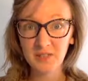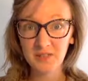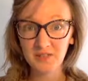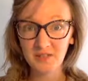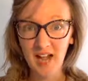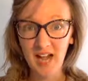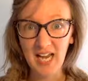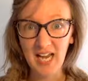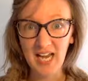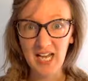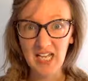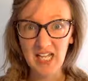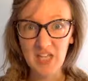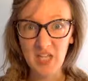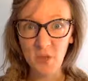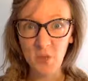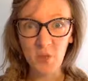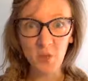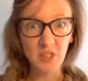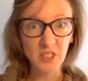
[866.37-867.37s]
right,
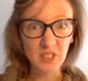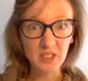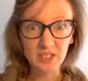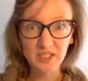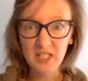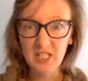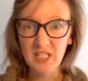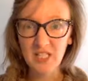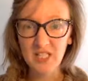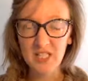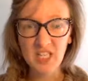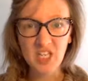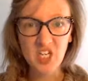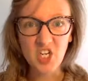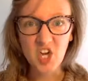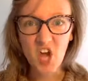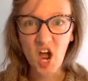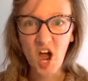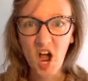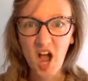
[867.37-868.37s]
that will
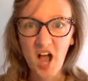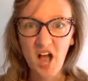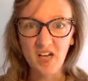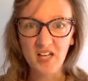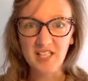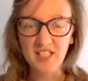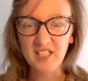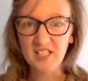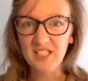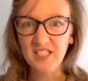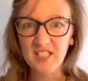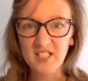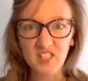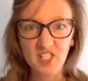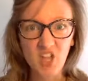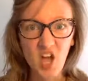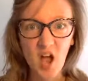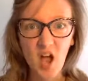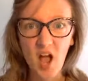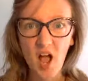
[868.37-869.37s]
gnarl and
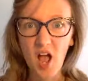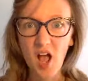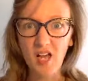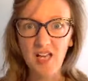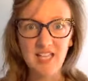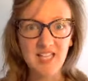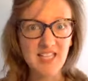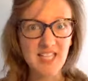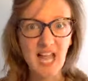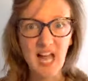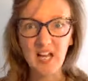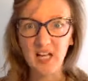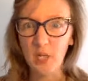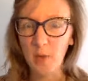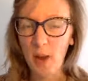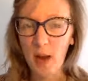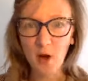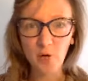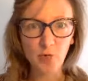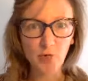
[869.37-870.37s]
snarl and tell
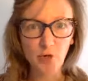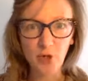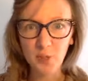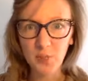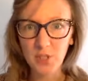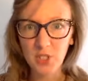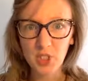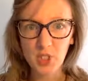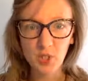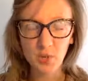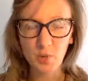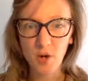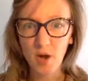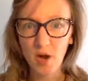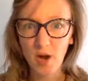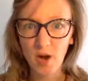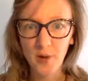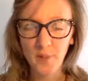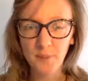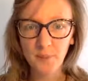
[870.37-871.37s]
you how rubbish you
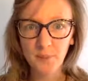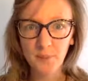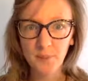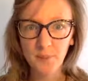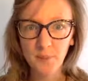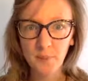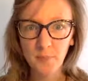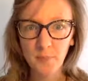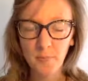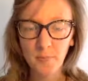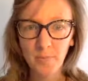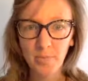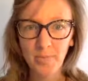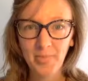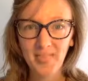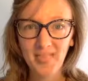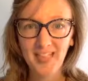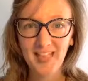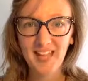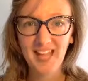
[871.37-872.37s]
are.
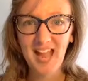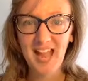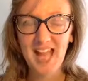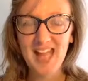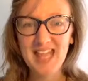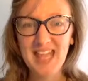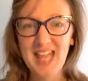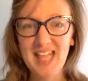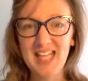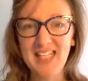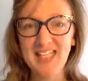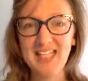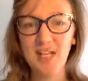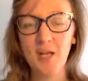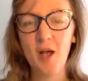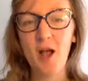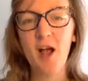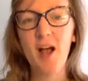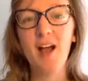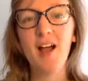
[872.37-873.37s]
And there's the
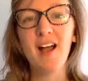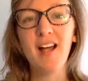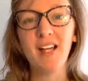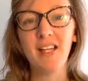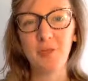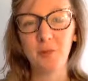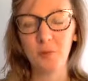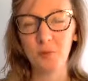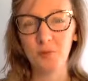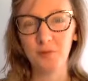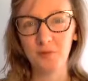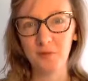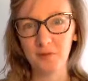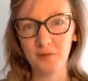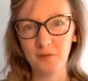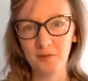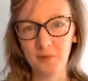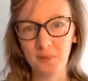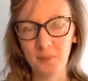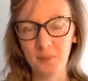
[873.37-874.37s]
kind wolf,
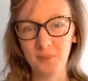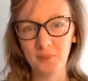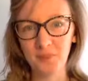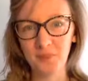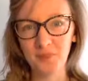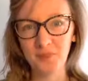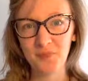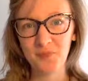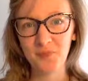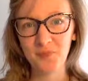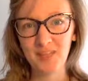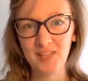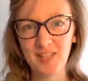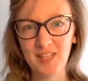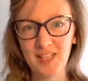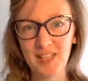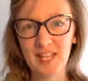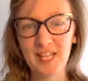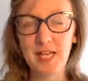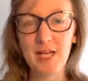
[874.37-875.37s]

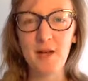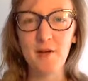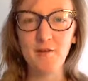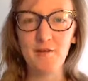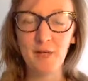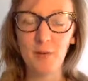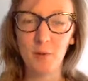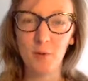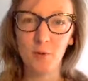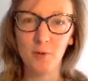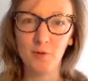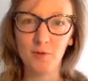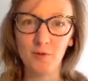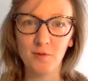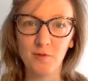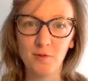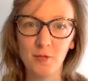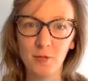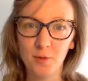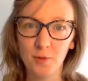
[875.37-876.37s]
the loving wolf,
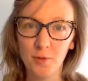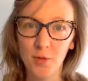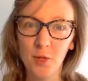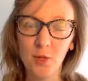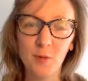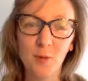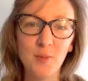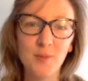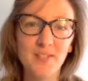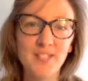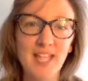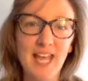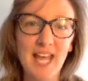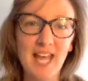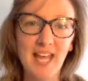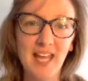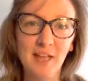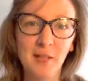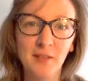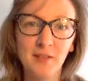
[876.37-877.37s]
who will
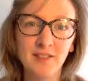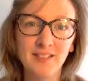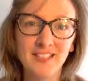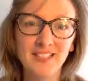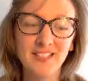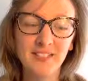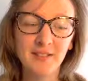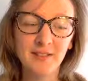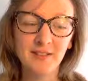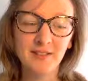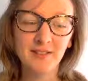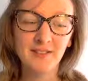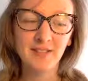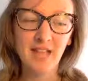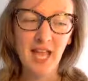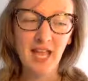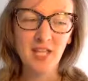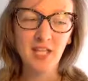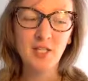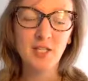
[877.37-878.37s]
say,
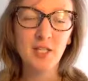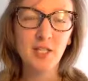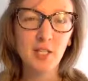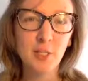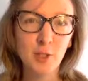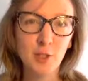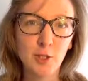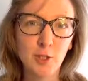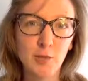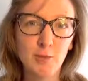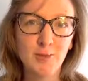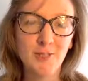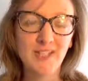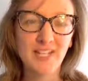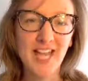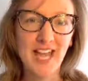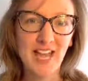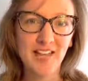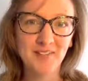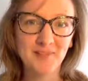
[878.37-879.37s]
hey, you did a good job
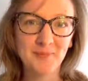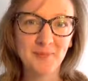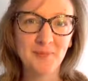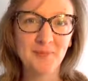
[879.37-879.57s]
today.